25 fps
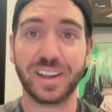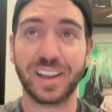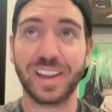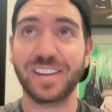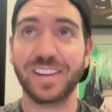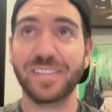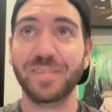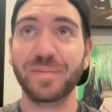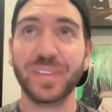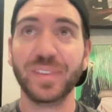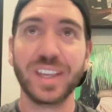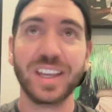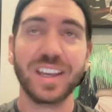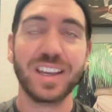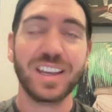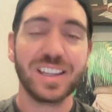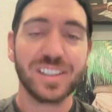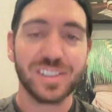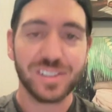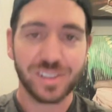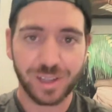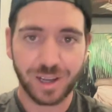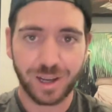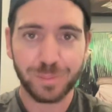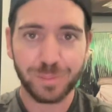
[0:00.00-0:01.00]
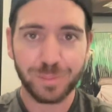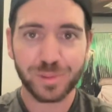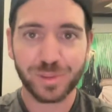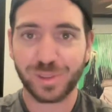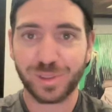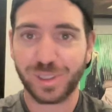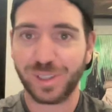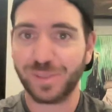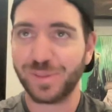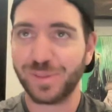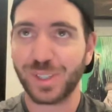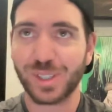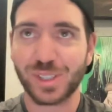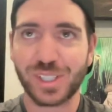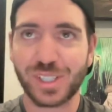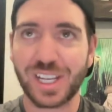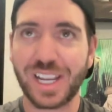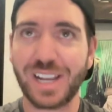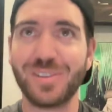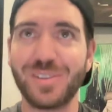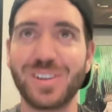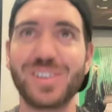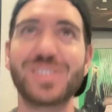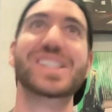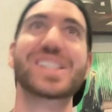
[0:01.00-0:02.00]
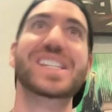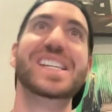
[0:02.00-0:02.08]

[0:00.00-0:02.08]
And Stubbs, if you're saying, well,